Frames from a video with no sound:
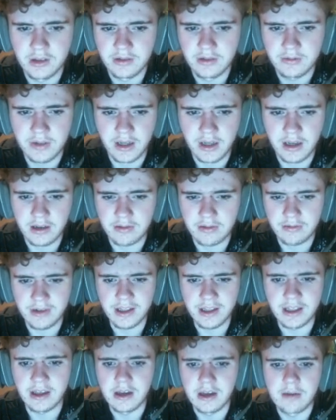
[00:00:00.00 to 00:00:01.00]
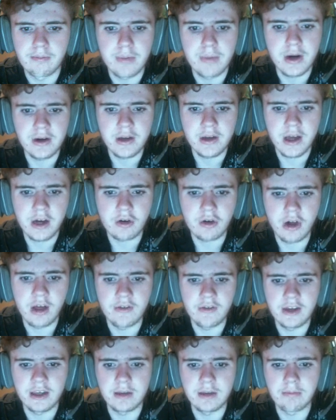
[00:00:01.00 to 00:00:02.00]
Fucking really. Bear dog will
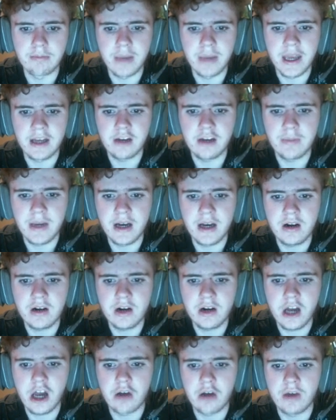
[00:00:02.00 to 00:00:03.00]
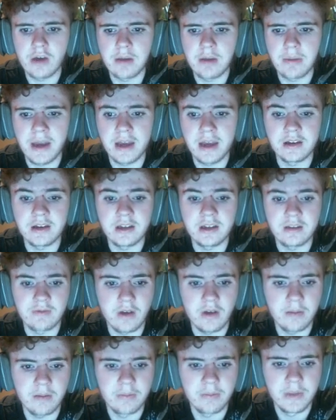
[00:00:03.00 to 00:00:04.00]
have a panda bear, a red panda
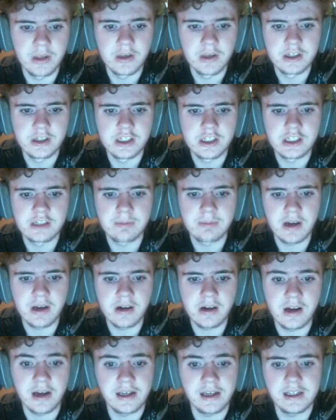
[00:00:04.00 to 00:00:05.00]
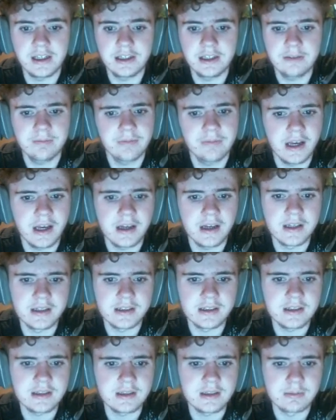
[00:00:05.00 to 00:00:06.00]
default. Spotted hyena
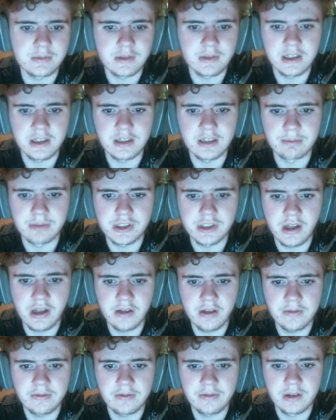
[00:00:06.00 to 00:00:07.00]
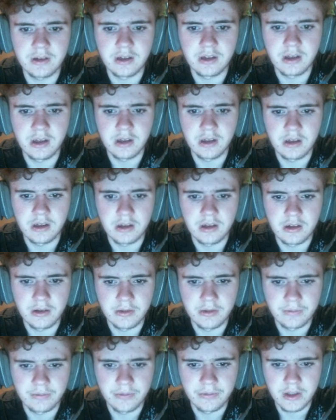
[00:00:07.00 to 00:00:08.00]
as himself.
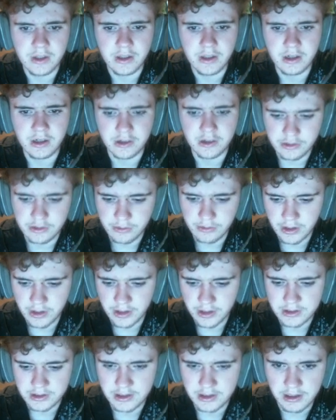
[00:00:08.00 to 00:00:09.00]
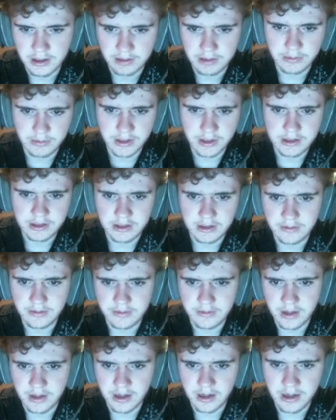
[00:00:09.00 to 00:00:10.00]
and I just realized I
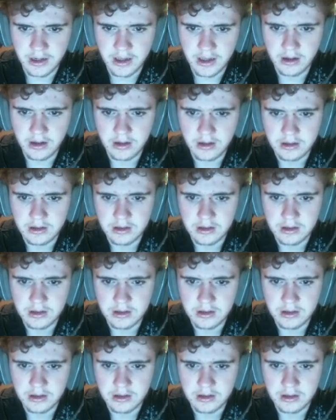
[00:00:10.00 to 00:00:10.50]
forgot an L.